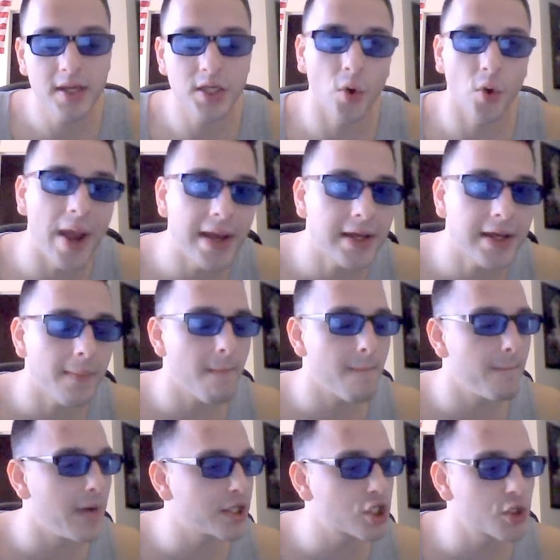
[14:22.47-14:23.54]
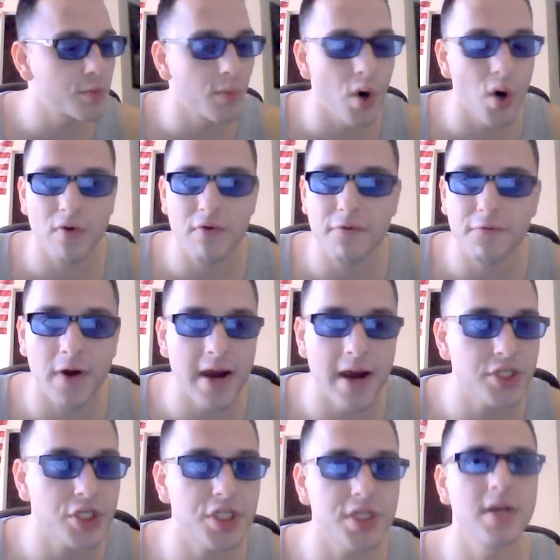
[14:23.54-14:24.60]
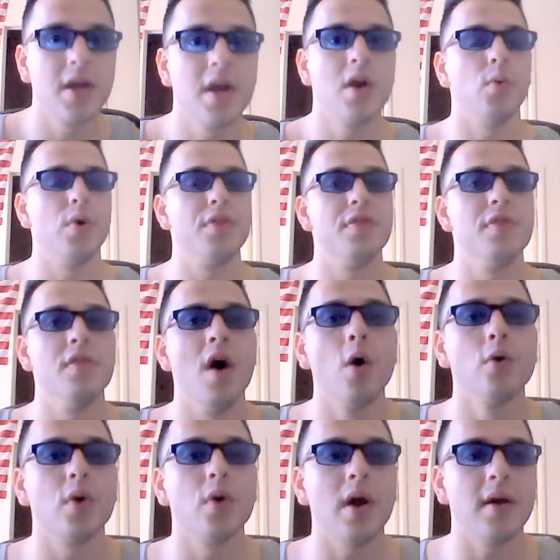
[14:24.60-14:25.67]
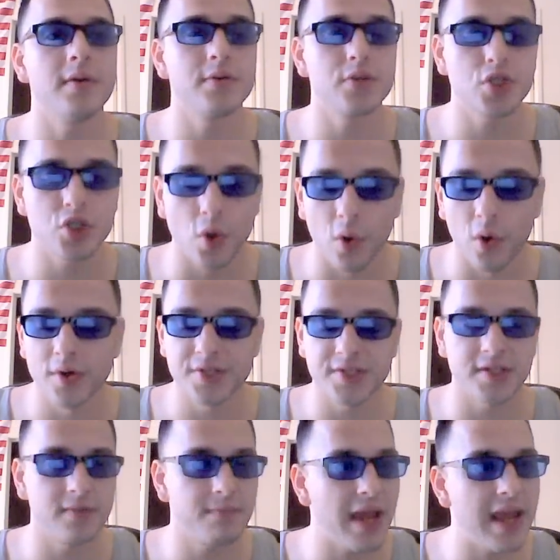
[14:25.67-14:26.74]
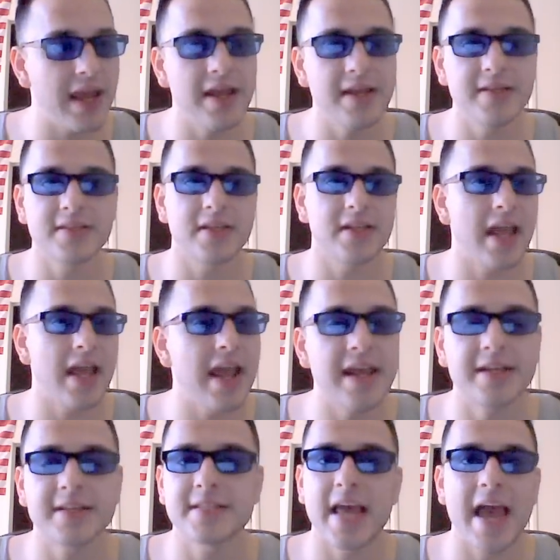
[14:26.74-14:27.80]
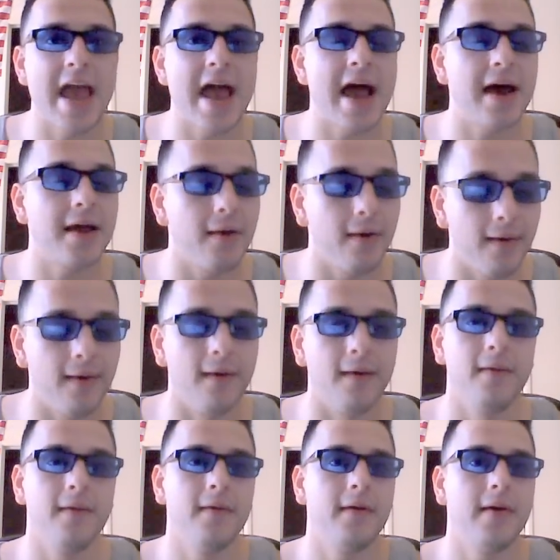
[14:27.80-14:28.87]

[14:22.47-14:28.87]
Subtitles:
you wake up much more refreshed with no sores and pains and aches at all.